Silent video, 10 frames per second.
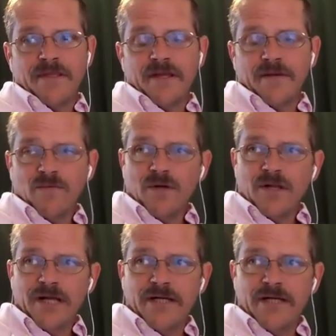
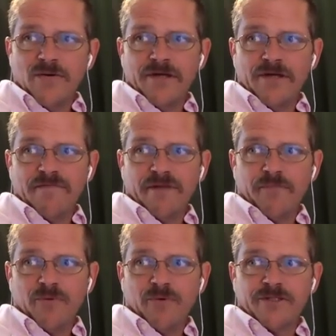Well, I know that
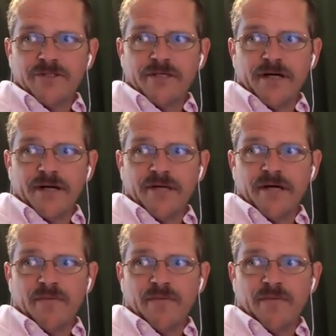Flipboards are coming up